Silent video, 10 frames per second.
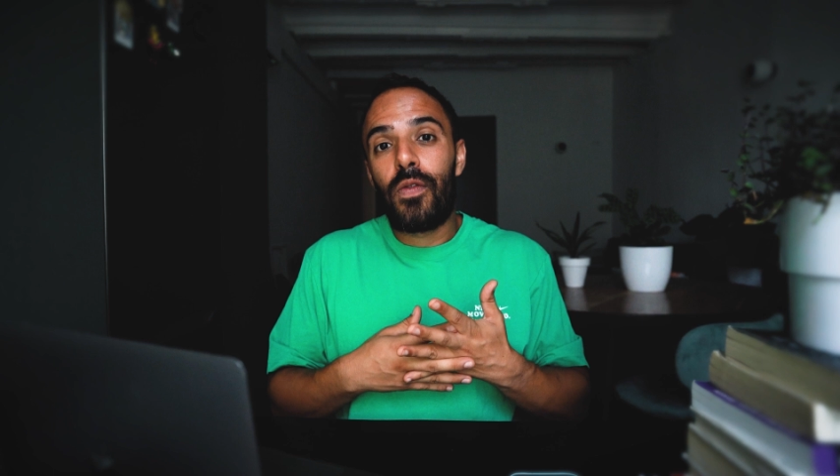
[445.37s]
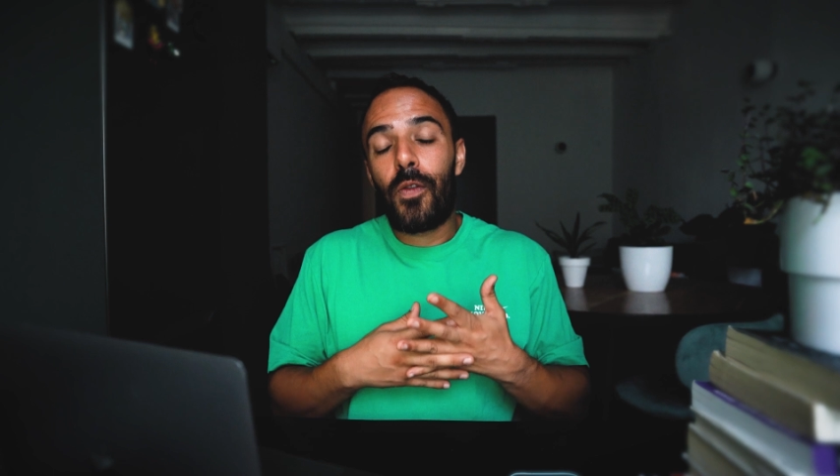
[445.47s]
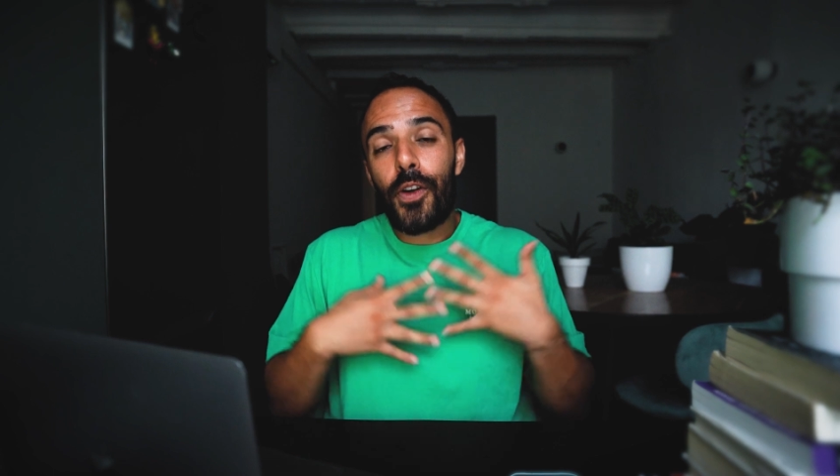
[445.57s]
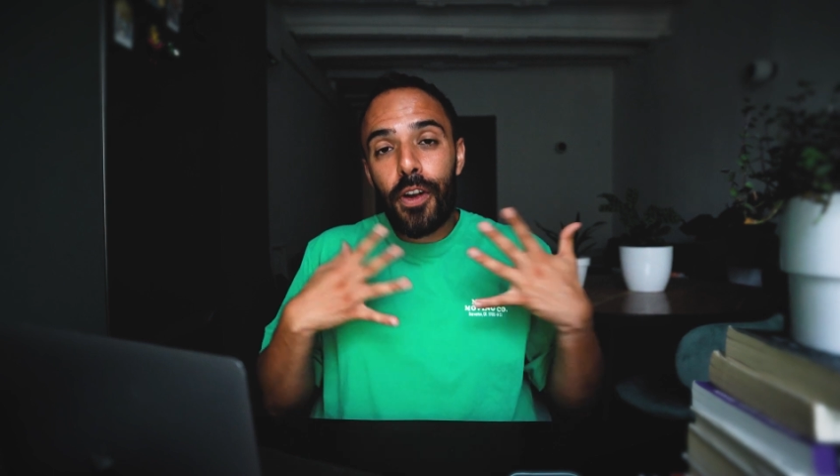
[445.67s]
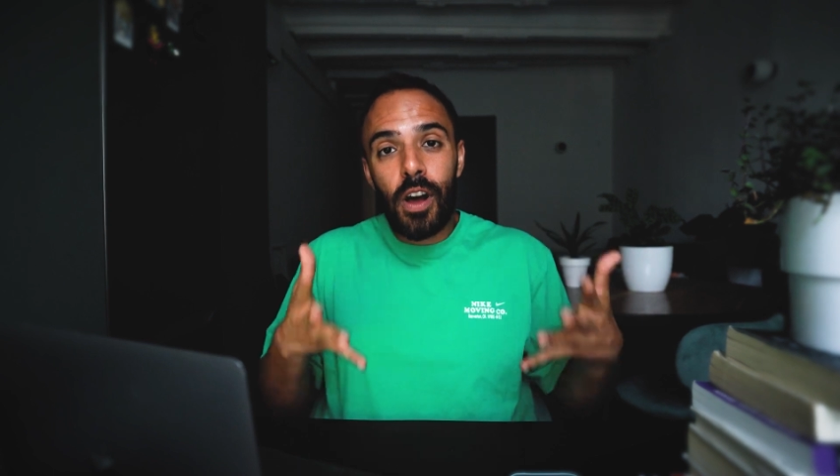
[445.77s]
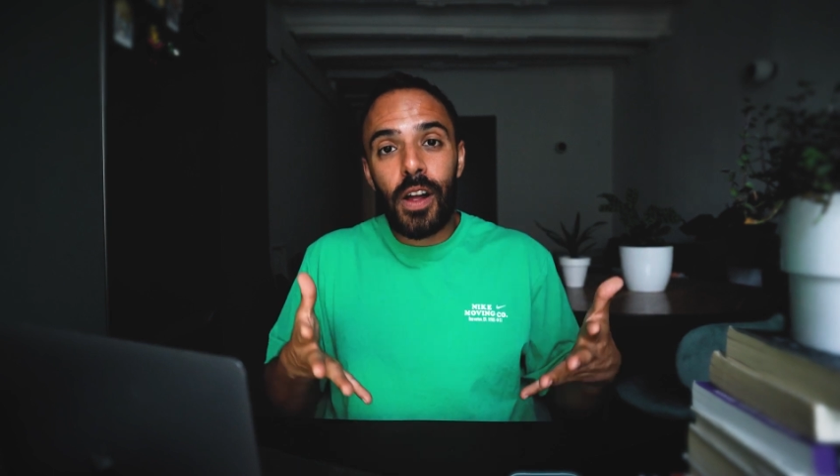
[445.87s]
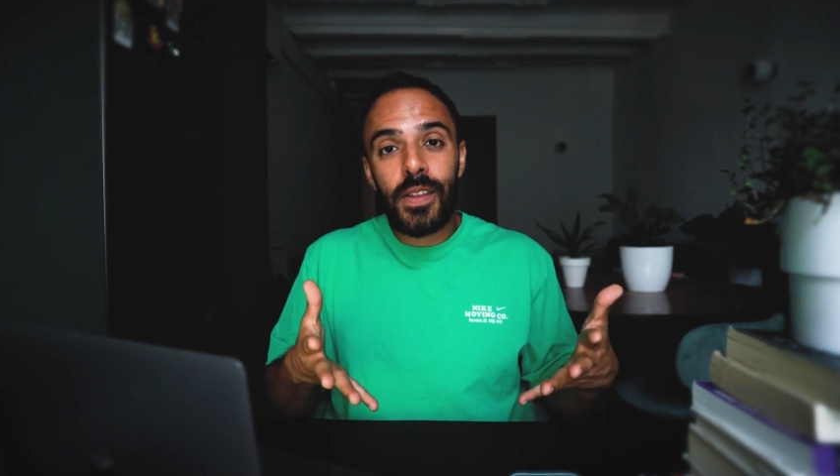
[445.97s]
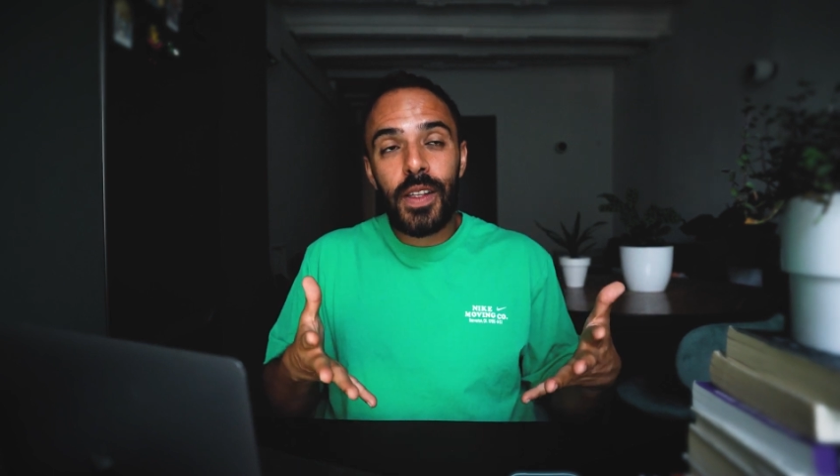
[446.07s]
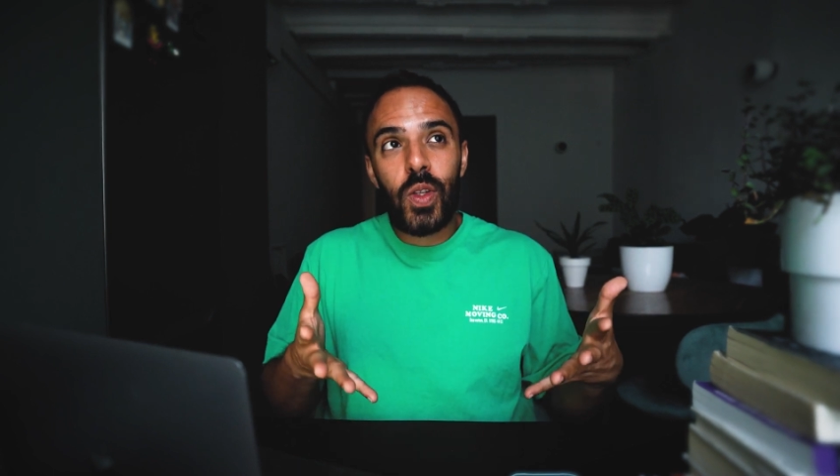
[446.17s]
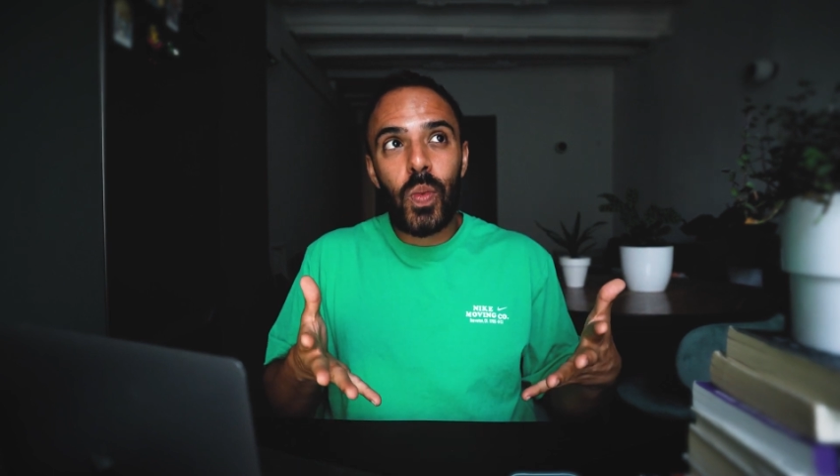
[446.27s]
for your
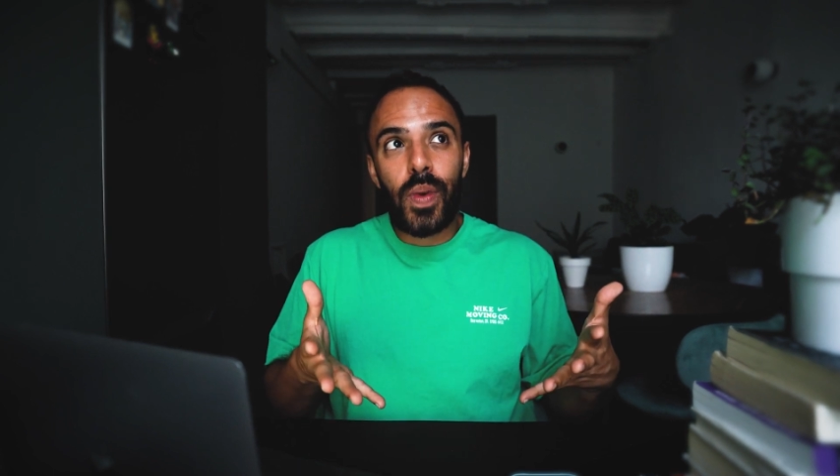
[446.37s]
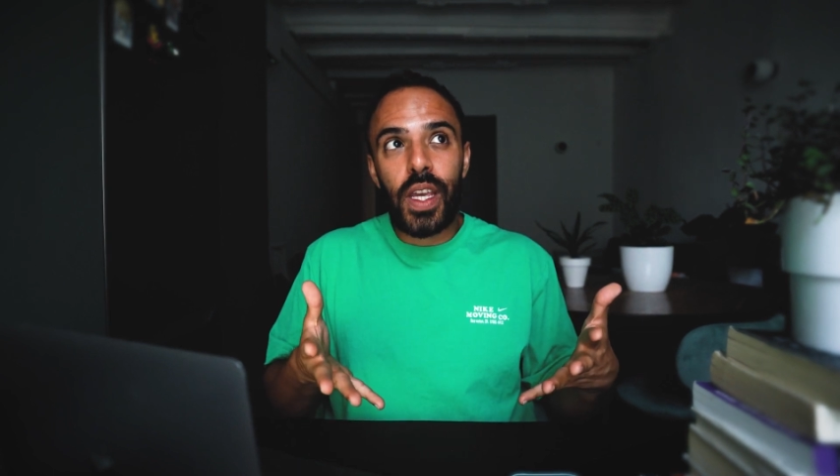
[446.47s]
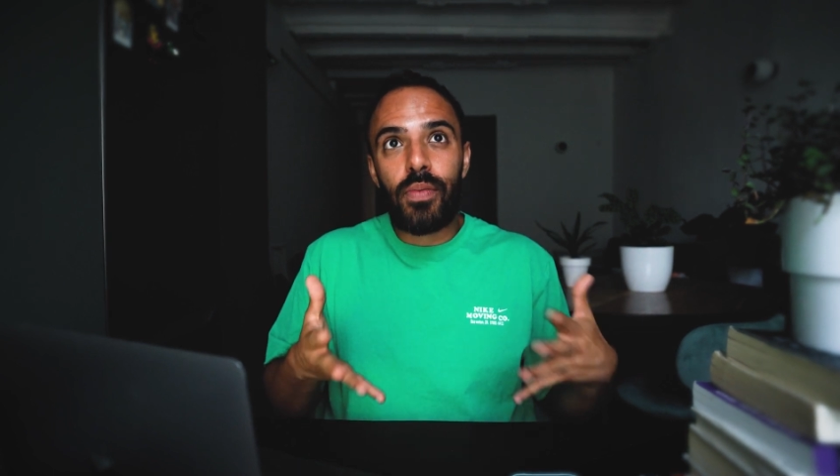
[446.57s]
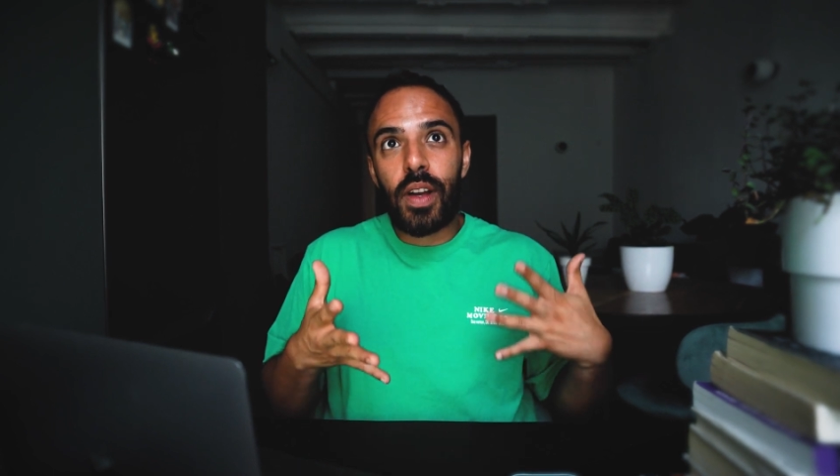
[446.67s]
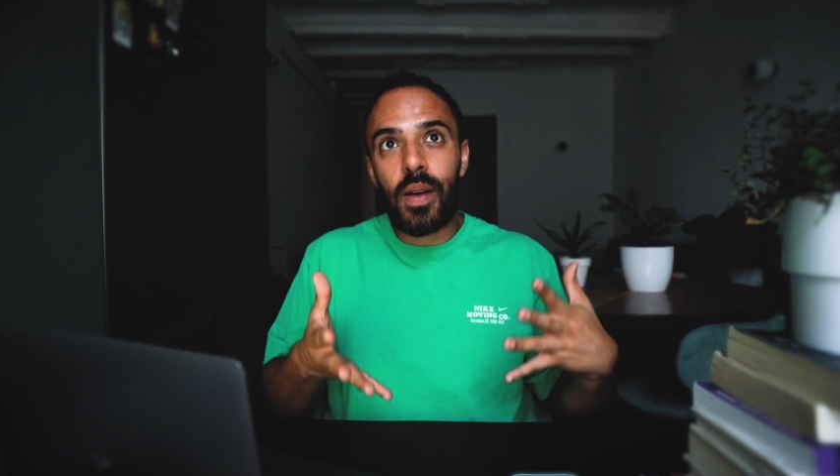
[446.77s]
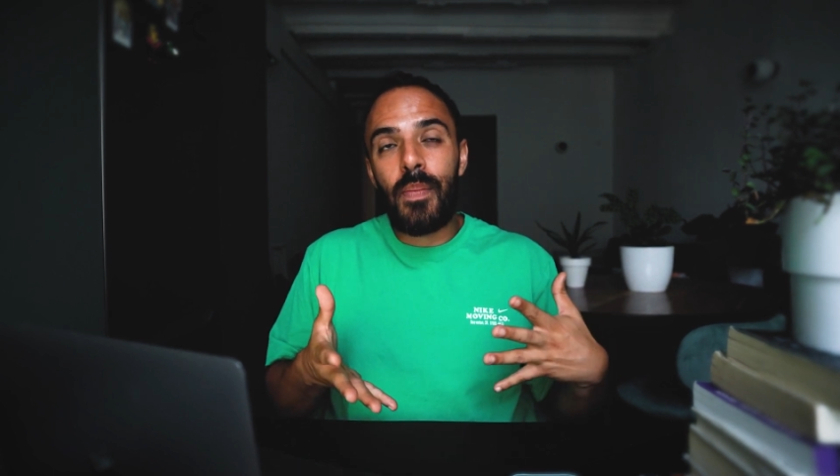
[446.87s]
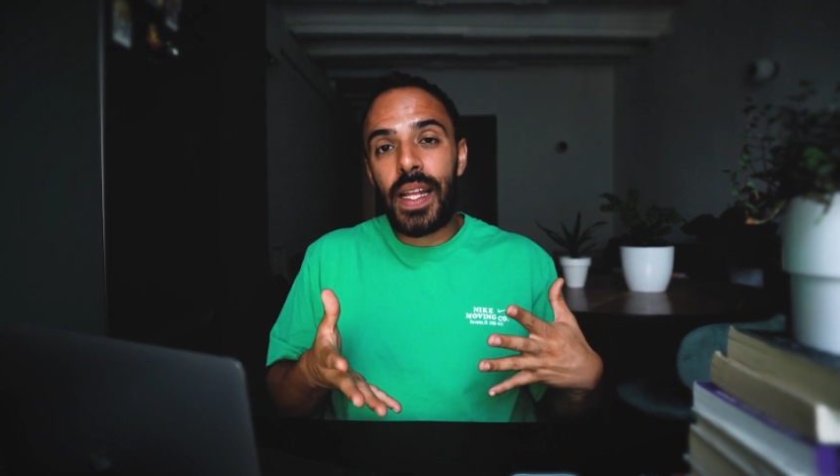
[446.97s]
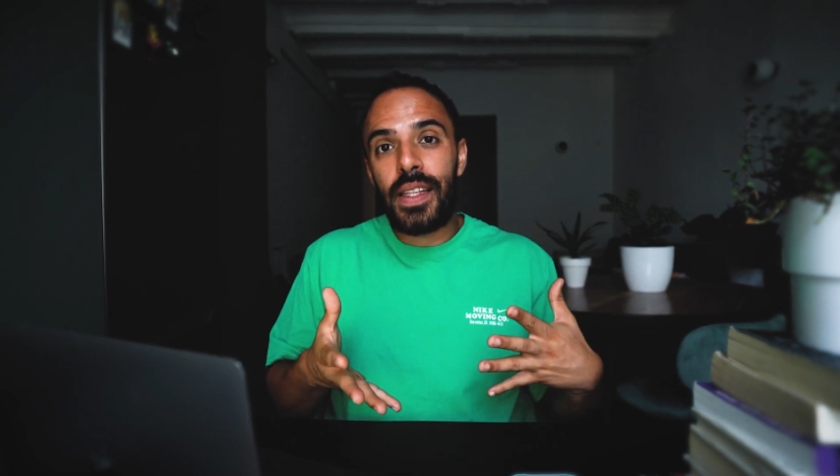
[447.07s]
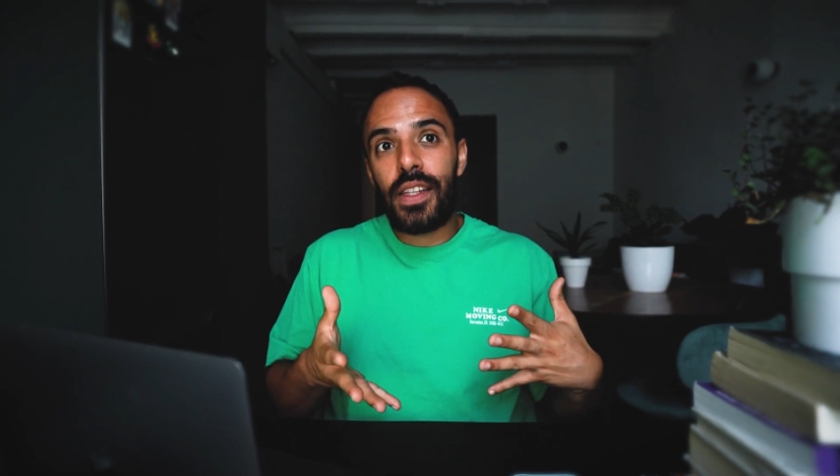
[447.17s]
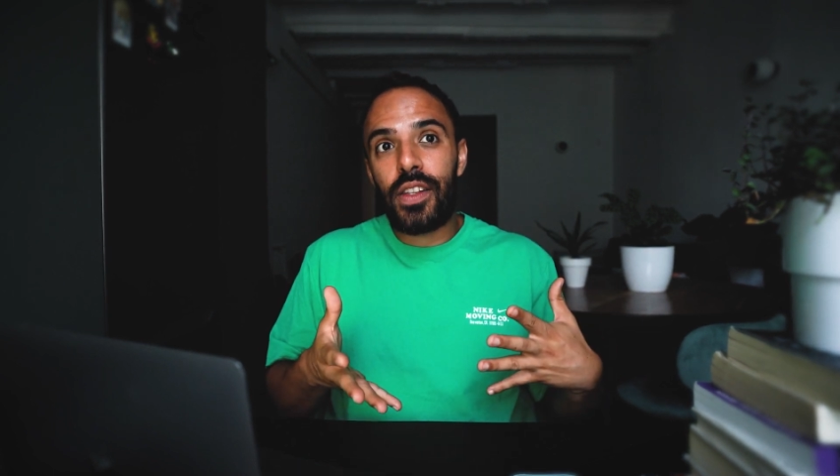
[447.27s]
content to be
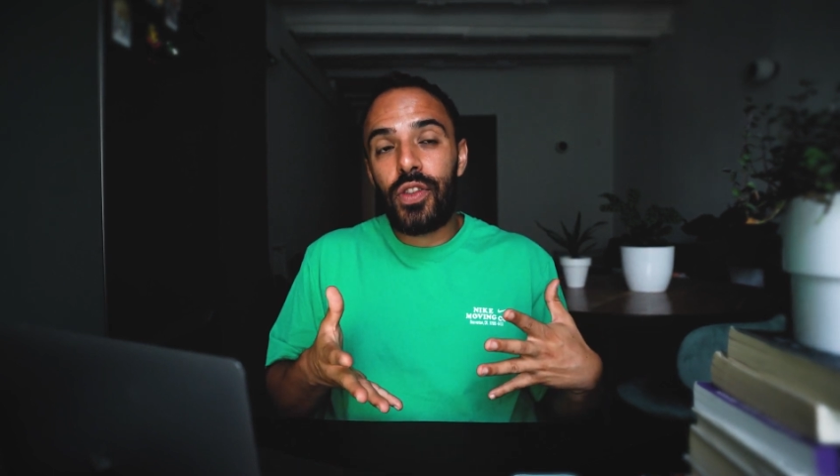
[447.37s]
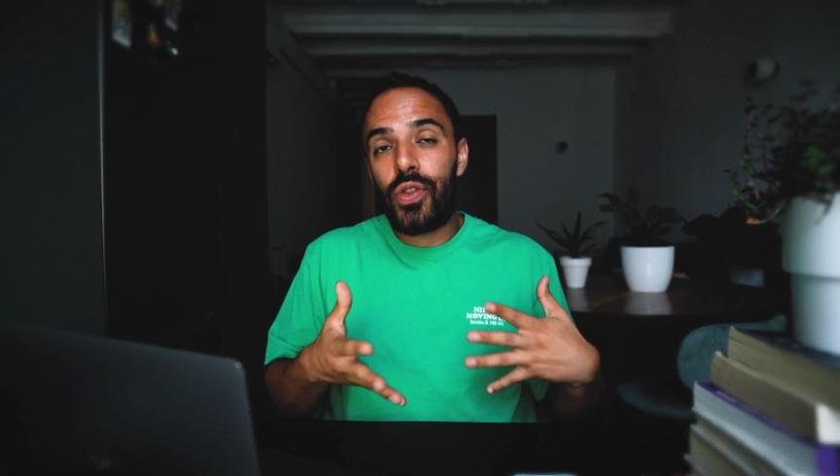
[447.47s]
recommended